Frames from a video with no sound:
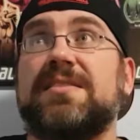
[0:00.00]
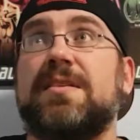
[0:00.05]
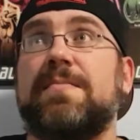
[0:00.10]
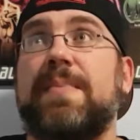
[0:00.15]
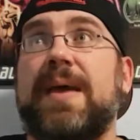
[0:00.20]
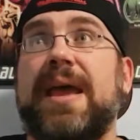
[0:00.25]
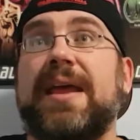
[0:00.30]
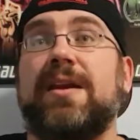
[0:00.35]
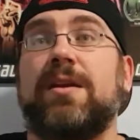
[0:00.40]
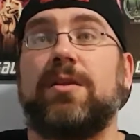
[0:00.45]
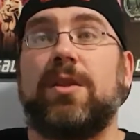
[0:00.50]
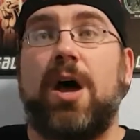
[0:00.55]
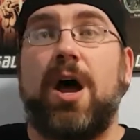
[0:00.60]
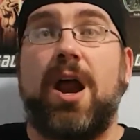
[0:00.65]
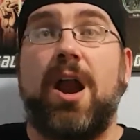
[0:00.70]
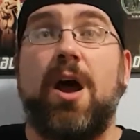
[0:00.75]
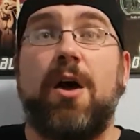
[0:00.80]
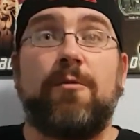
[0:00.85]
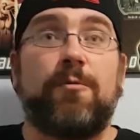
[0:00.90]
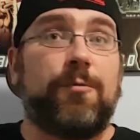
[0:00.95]
depend a
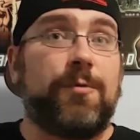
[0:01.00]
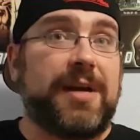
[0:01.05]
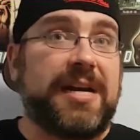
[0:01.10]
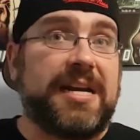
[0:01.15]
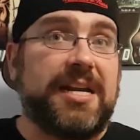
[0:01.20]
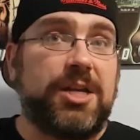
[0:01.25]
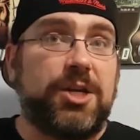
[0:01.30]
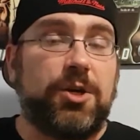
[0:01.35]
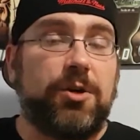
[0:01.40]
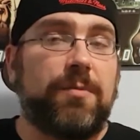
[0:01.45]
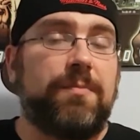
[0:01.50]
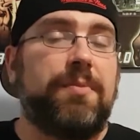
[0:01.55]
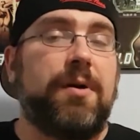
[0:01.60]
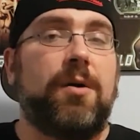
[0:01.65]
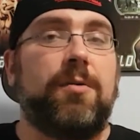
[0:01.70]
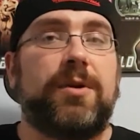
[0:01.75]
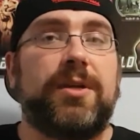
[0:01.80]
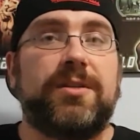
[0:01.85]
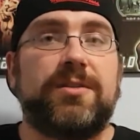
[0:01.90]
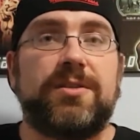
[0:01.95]
lot on reading your
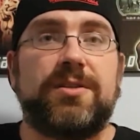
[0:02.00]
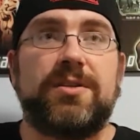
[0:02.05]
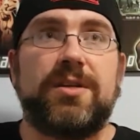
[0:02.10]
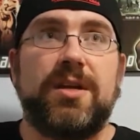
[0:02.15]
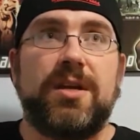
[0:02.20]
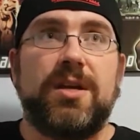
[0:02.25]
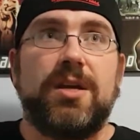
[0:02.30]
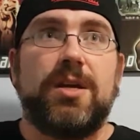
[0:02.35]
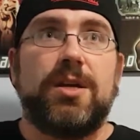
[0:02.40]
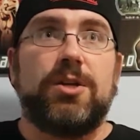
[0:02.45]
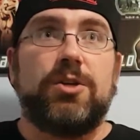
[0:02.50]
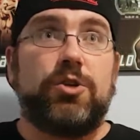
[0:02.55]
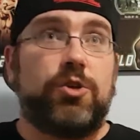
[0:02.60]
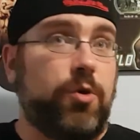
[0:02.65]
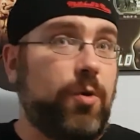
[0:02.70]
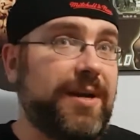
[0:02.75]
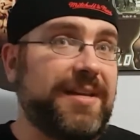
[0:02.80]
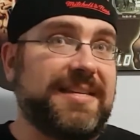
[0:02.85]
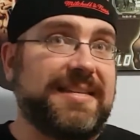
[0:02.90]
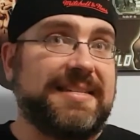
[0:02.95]
opponent's
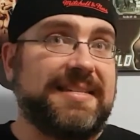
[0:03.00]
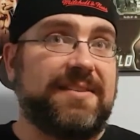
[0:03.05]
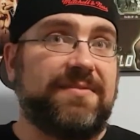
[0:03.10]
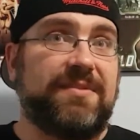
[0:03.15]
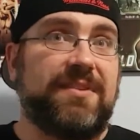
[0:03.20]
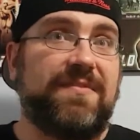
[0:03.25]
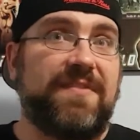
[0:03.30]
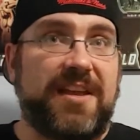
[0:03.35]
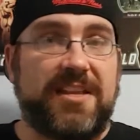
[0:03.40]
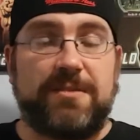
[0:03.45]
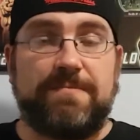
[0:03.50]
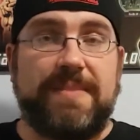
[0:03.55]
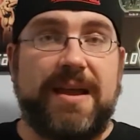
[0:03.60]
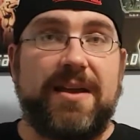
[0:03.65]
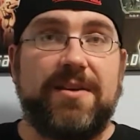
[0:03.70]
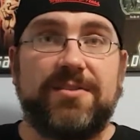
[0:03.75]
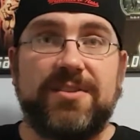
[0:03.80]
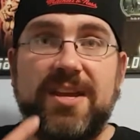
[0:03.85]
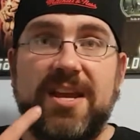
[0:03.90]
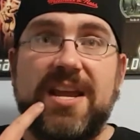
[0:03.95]
choices of defense
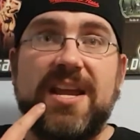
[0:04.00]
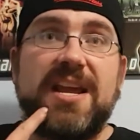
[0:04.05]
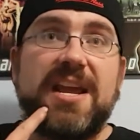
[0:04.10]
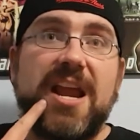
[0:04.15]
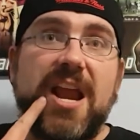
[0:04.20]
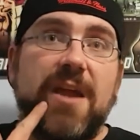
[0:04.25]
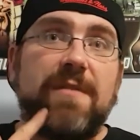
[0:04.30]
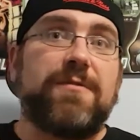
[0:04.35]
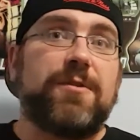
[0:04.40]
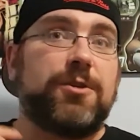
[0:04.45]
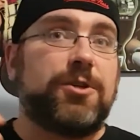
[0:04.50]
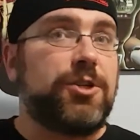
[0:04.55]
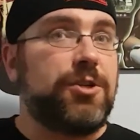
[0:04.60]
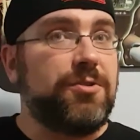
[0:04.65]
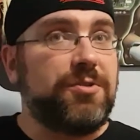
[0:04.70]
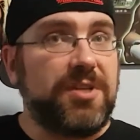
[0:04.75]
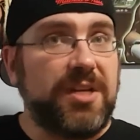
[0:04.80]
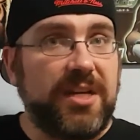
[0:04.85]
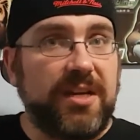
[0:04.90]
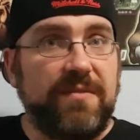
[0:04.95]
powers. If they're
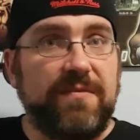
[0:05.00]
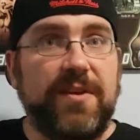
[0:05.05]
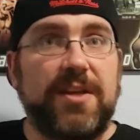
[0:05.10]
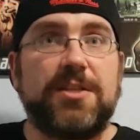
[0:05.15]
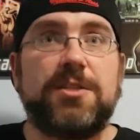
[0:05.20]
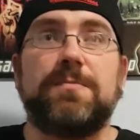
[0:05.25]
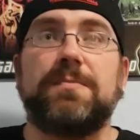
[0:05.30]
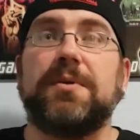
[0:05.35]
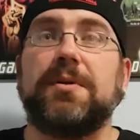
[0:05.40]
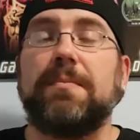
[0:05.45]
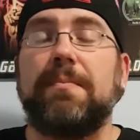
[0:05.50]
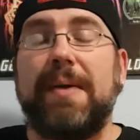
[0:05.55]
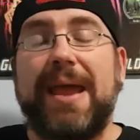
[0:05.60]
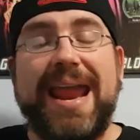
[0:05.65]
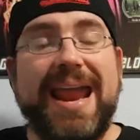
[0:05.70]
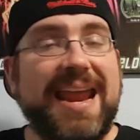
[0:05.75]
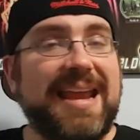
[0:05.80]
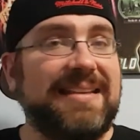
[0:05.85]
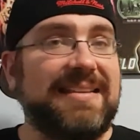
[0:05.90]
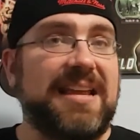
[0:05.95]
choosing Invincible,
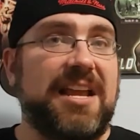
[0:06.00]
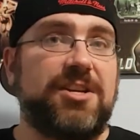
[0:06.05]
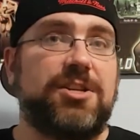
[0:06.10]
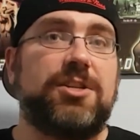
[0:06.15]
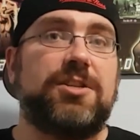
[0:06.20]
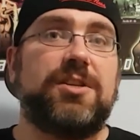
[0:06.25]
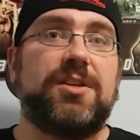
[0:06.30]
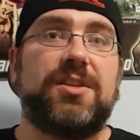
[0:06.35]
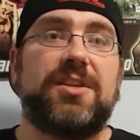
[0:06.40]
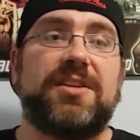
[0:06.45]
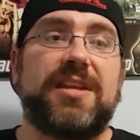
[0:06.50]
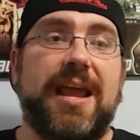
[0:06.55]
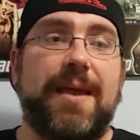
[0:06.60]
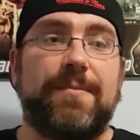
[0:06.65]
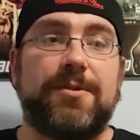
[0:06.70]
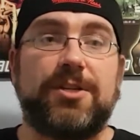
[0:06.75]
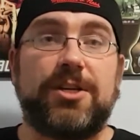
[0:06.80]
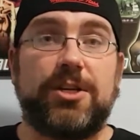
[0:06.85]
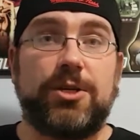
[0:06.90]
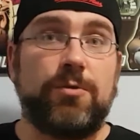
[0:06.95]
pay attention to the
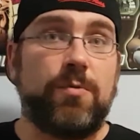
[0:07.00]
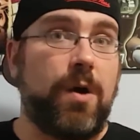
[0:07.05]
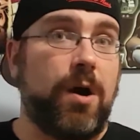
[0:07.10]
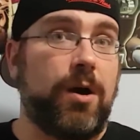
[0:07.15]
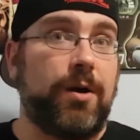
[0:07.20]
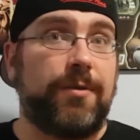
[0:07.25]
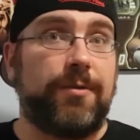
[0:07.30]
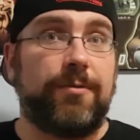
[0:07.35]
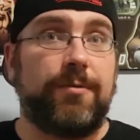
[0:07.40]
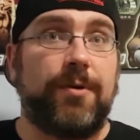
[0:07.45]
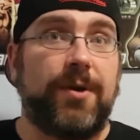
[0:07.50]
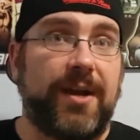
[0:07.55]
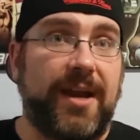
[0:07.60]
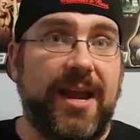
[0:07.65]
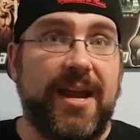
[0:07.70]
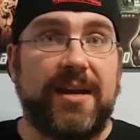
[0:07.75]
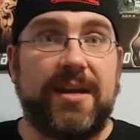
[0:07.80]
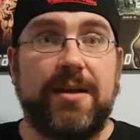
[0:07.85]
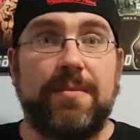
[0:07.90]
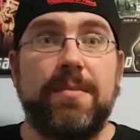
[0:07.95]
damage that you are throwing
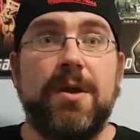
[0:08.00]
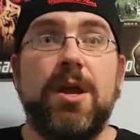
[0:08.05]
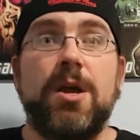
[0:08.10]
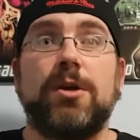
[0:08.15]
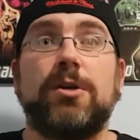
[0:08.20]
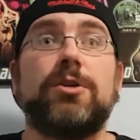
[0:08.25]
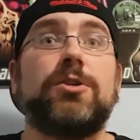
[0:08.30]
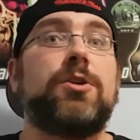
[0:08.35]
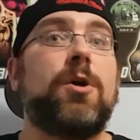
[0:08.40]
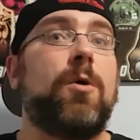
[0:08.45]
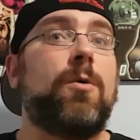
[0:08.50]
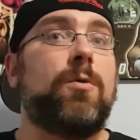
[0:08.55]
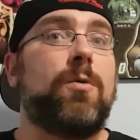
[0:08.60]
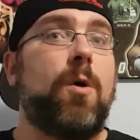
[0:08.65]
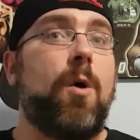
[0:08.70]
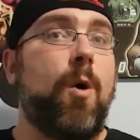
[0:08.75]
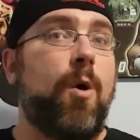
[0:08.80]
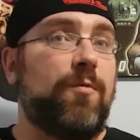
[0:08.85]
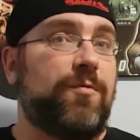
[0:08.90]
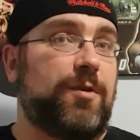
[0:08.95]
at him.
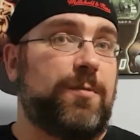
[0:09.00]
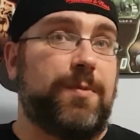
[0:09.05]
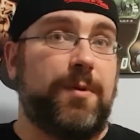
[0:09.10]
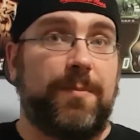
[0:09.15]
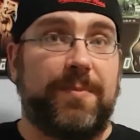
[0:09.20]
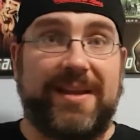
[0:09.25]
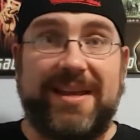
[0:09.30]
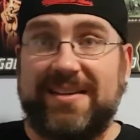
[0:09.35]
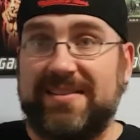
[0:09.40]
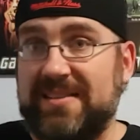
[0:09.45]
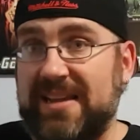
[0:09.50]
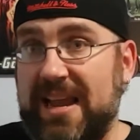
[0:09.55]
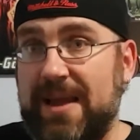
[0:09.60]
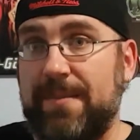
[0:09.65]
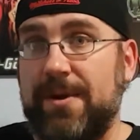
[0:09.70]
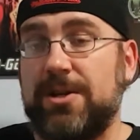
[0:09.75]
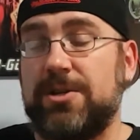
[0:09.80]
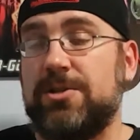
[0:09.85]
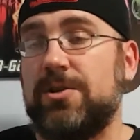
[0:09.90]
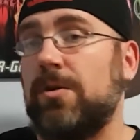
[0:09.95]
Don't over perplex
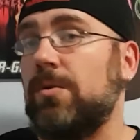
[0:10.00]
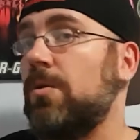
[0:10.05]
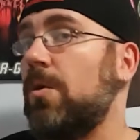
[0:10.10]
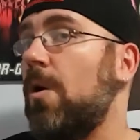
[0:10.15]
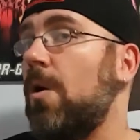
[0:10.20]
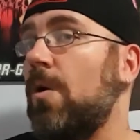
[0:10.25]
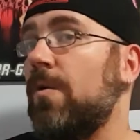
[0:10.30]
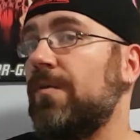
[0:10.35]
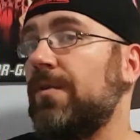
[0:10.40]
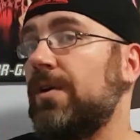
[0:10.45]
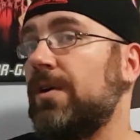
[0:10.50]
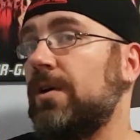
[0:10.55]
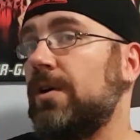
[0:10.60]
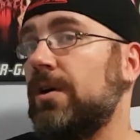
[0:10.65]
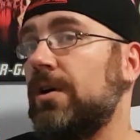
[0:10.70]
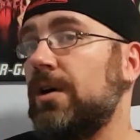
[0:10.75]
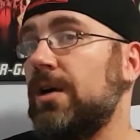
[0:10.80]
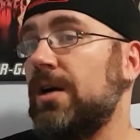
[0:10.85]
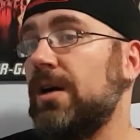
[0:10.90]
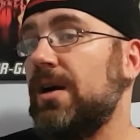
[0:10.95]
damage. Don't over